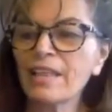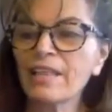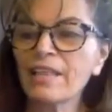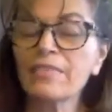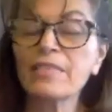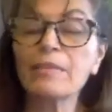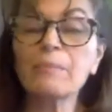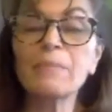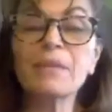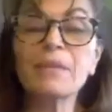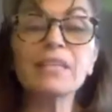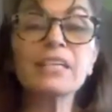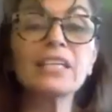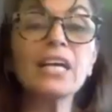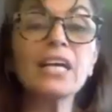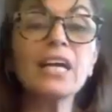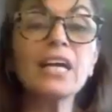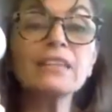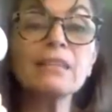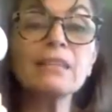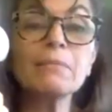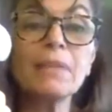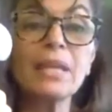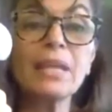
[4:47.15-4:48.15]
them and
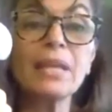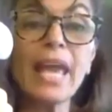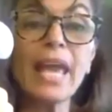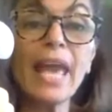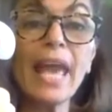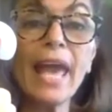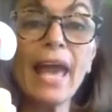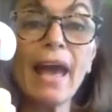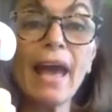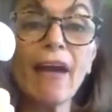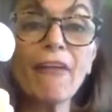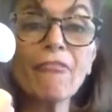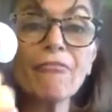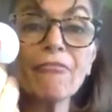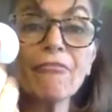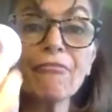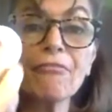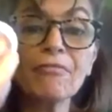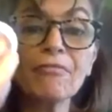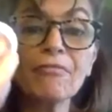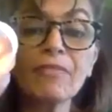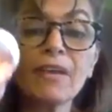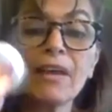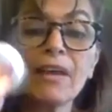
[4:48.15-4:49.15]
cut them in half
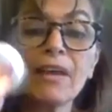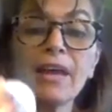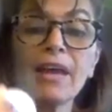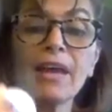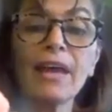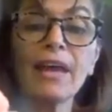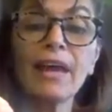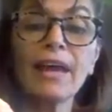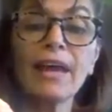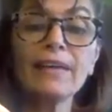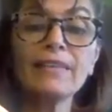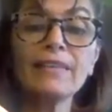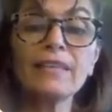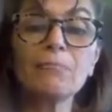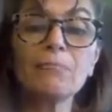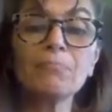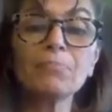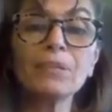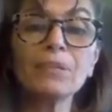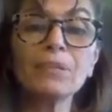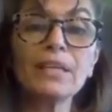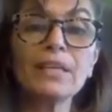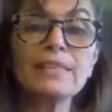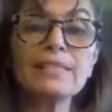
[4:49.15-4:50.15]
and then
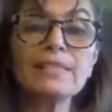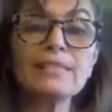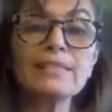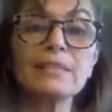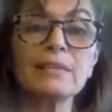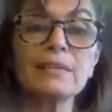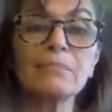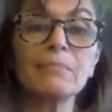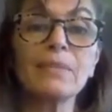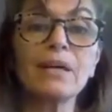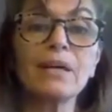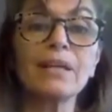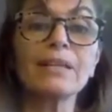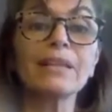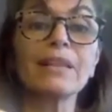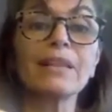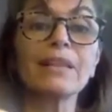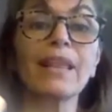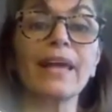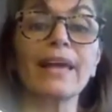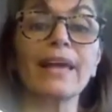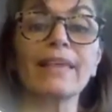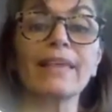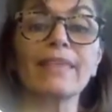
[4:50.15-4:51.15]
place them
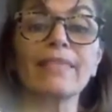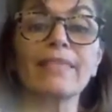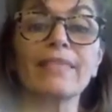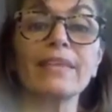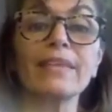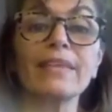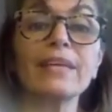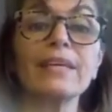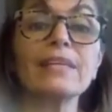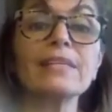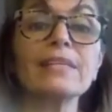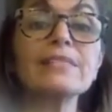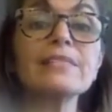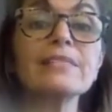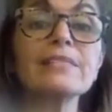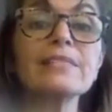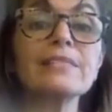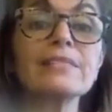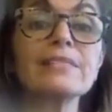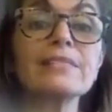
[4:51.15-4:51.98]
like this.